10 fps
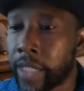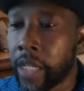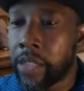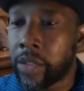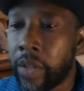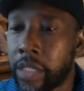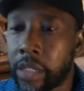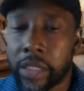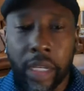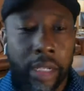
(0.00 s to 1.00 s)
so that you can
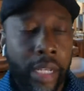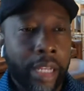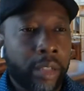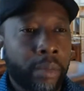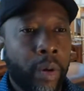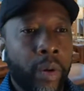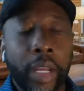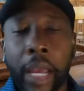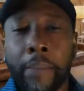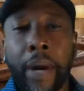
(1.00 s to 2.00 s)
see a testimony
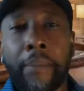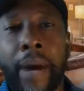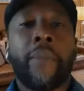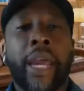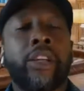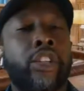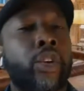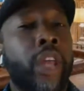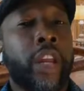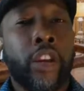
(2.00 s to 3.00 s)
by making sure
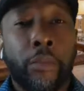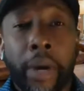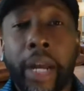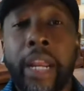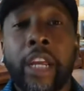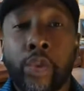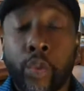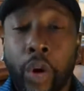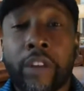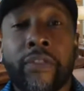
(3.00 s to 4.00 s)
that your money is
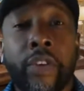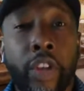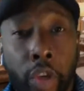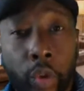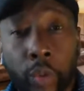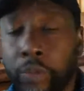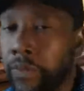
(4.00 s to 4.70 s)
working for you.